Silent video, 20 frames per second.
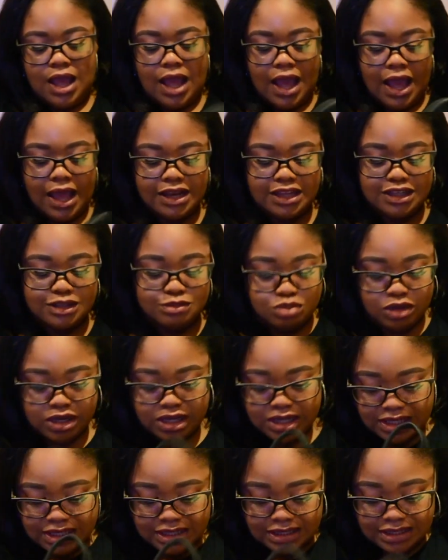and it's
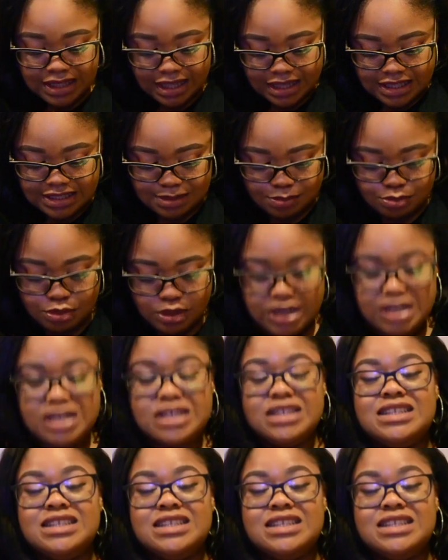pretty, like it's a pretty